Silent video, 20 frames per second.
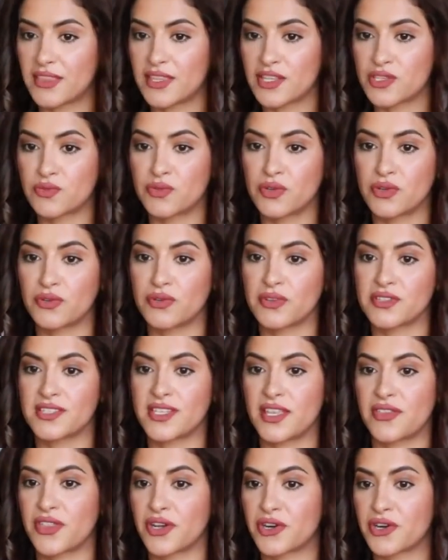this will
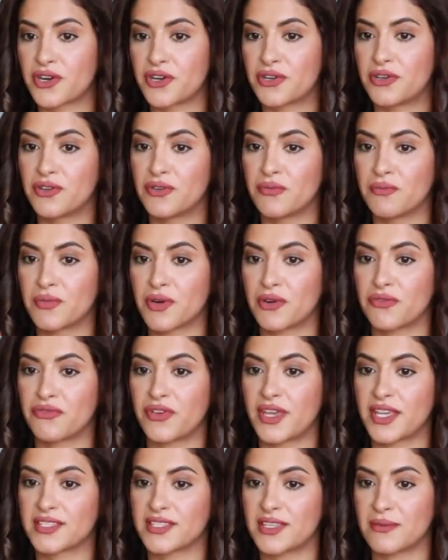set the curl
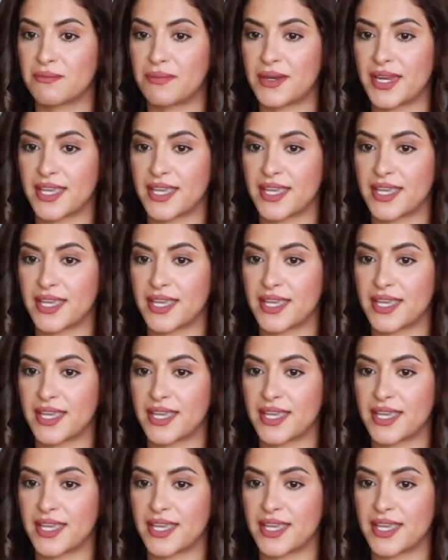perfect in